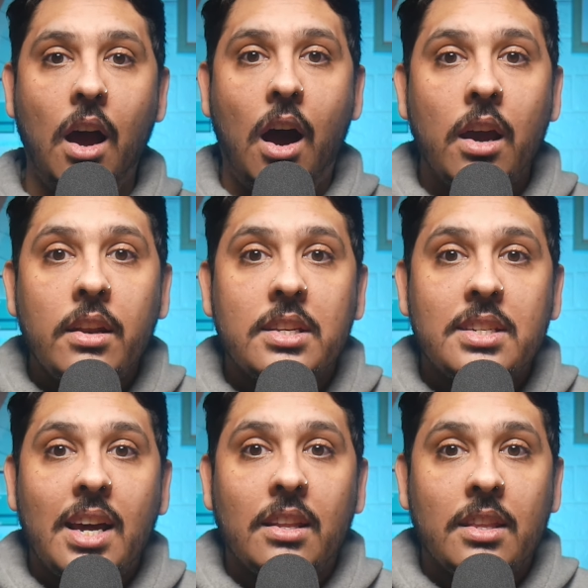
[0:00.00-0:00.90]
I
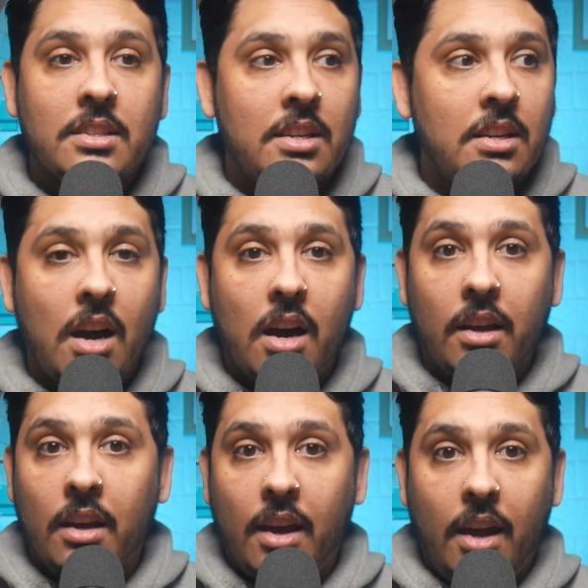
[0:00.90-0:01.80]
understand that this can
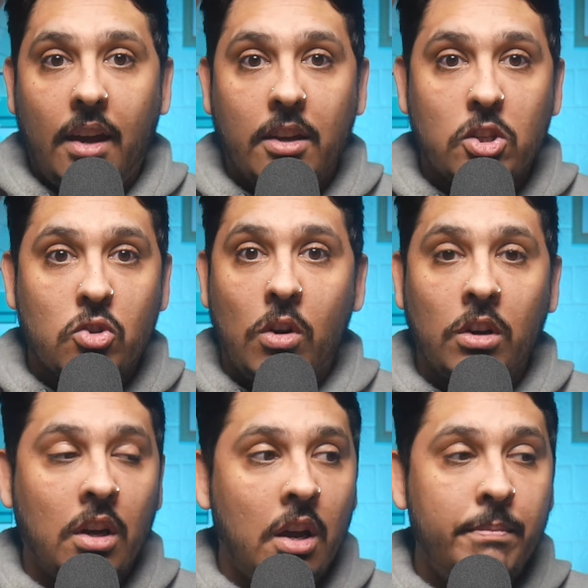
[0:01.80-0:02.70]
garner a
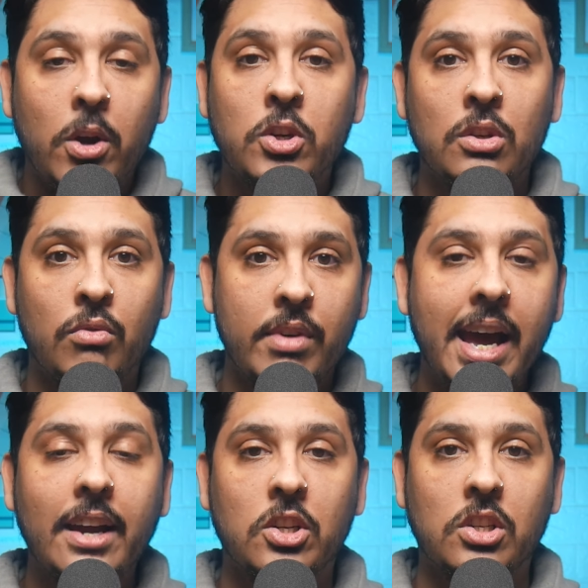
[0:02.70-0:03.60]
strong emotional
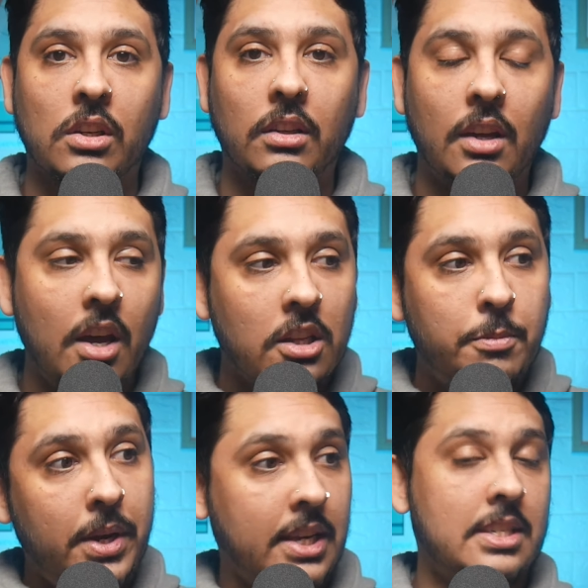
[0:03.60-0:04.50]
reaction. To
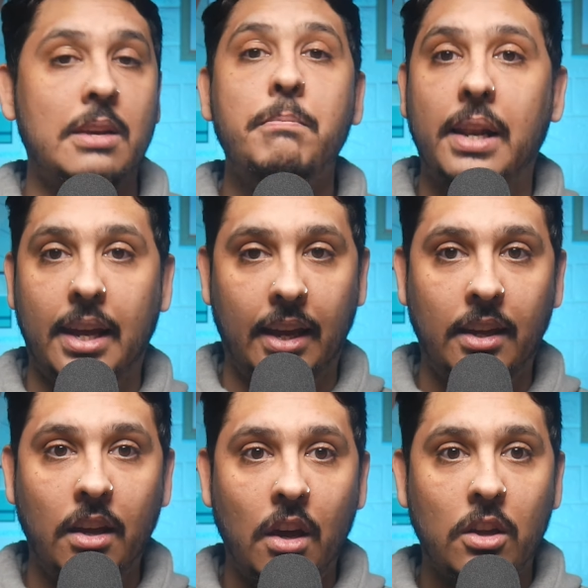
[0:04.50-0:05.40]
put it
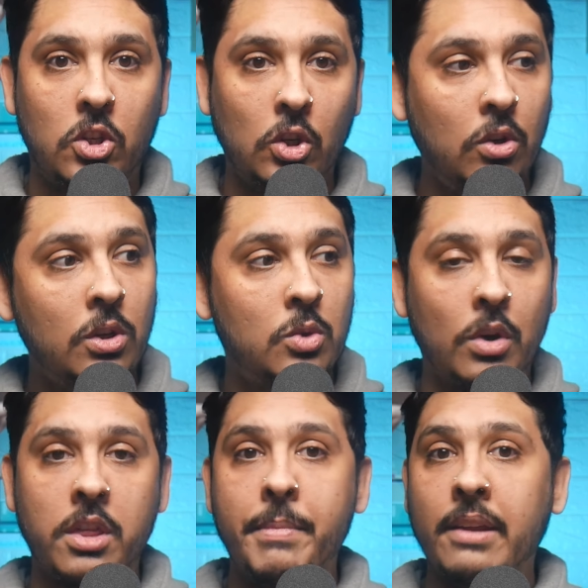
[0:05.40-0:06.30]
simply, Jews
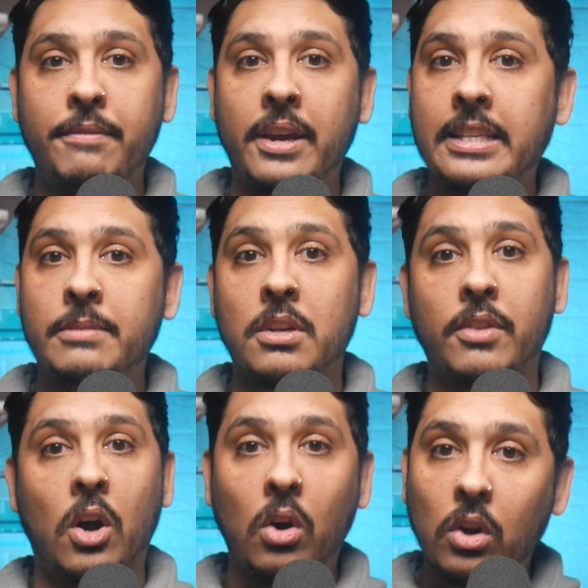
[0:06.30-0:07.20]
were the main victims of
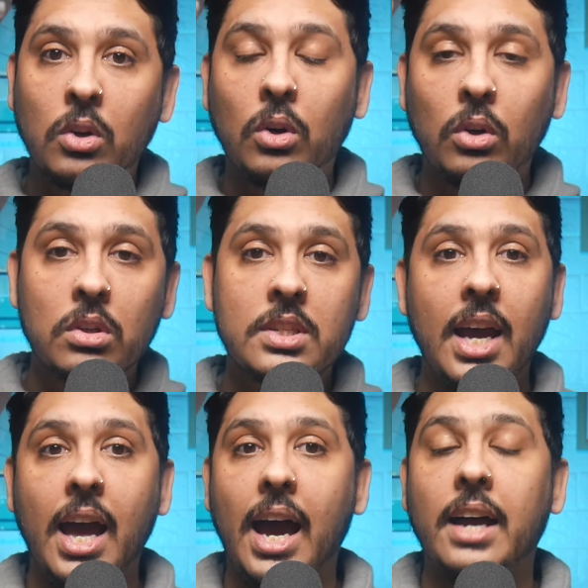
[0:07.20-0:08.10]
the Holocaust,
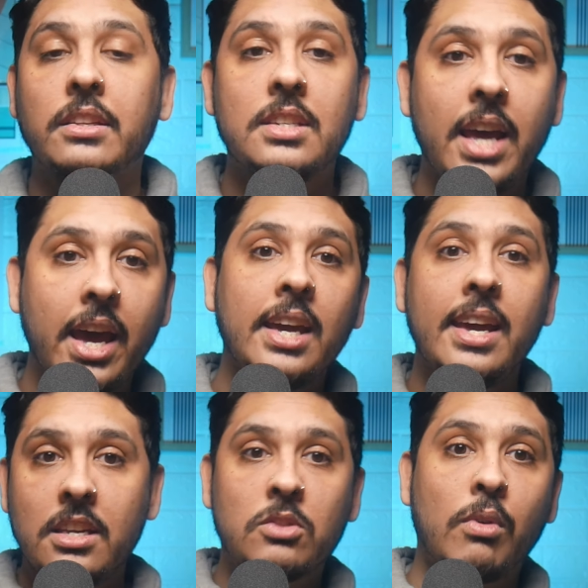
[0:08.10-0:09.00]
and today
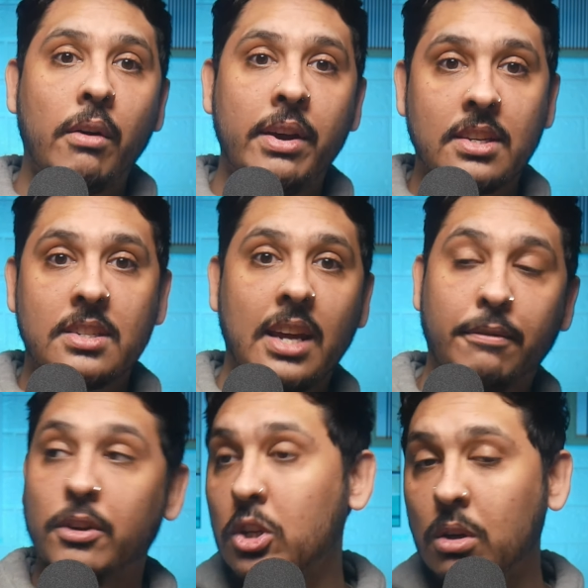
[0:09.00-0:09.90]
Israel is a state
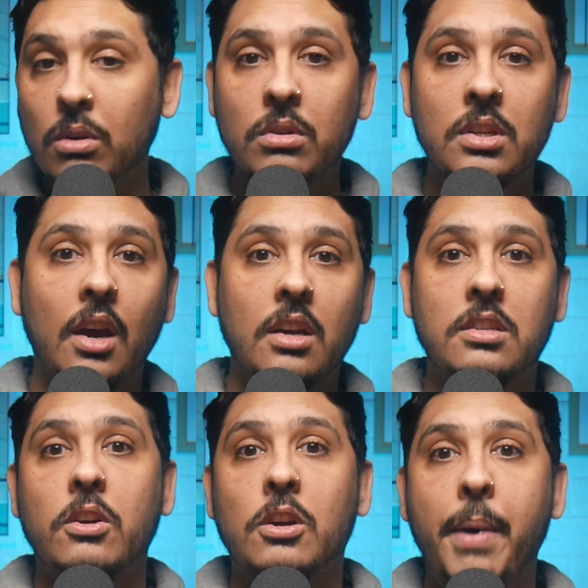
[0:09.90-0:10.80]
for Jews.
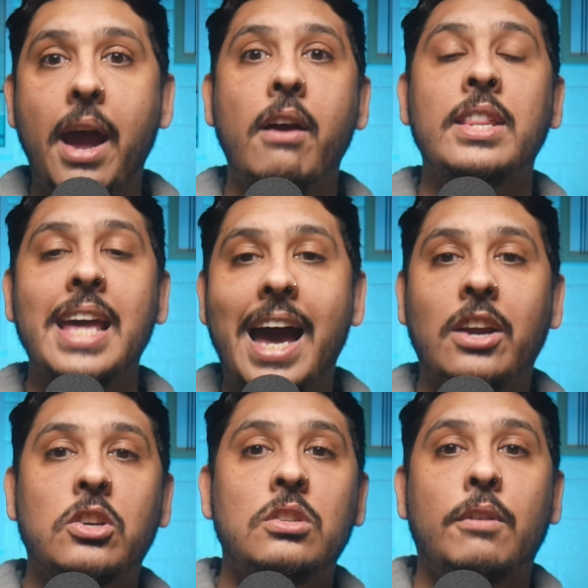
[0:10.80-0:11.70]
So comparing the
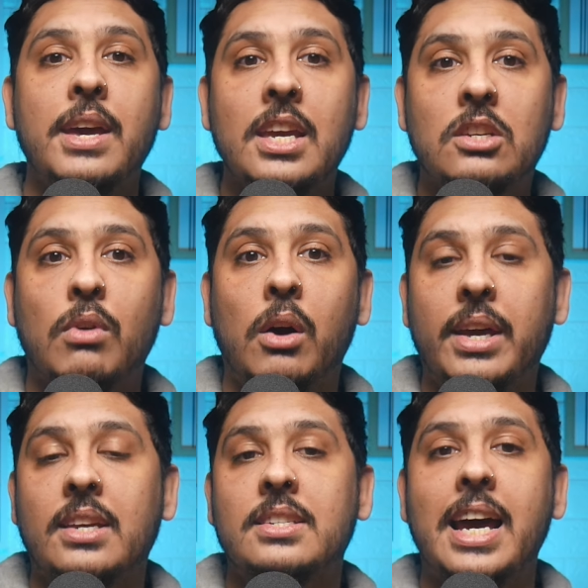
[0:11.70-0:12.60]
actions of Israel
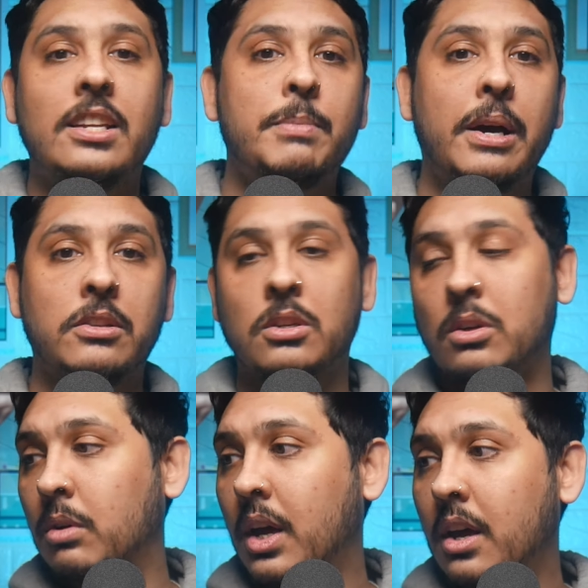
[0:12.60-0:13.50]
is tantamount
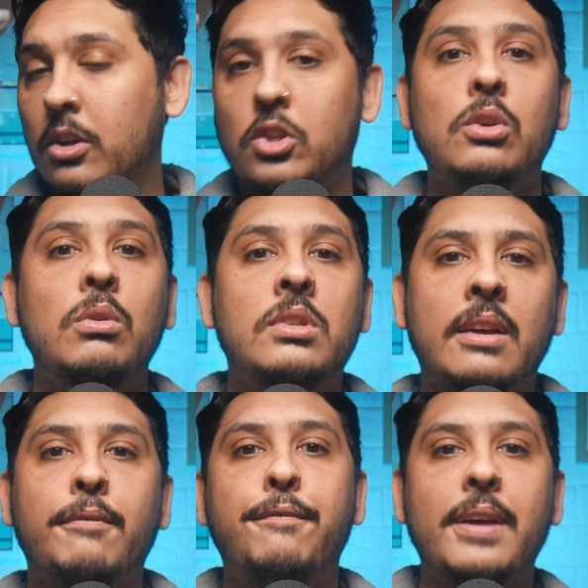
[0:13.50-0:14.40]
to Jews
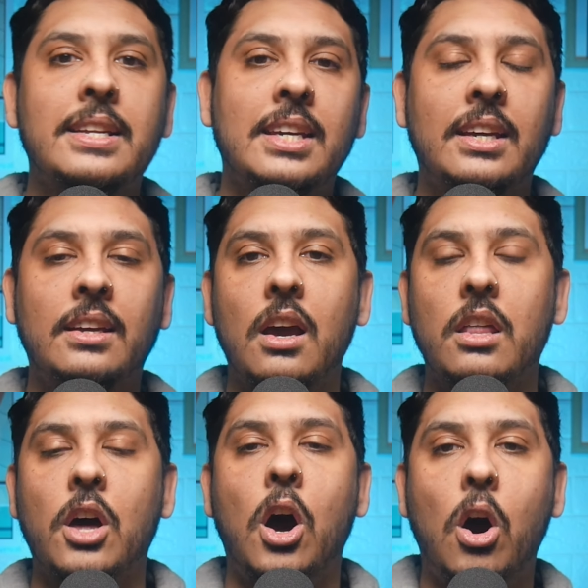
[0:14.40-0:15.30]
inflicting
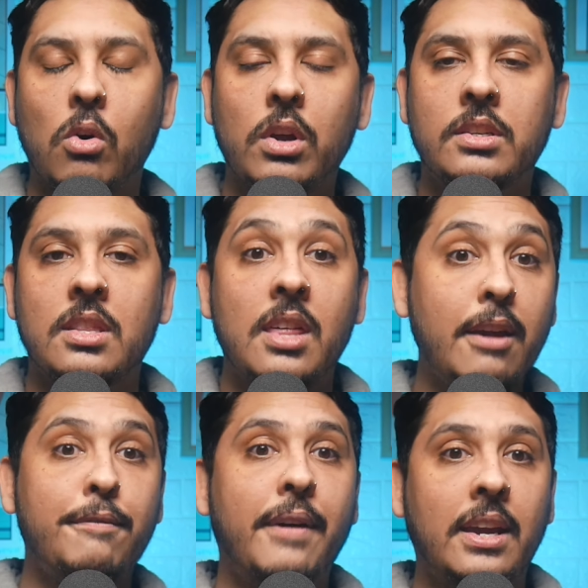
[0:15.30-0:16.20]
the horrors
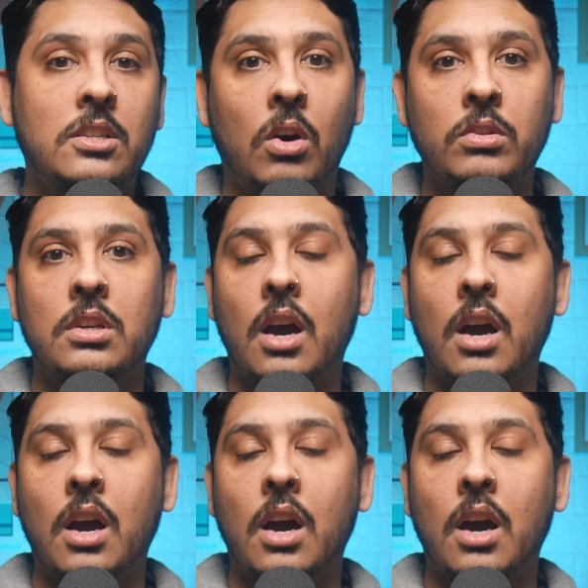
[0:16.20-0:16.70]
they faced onto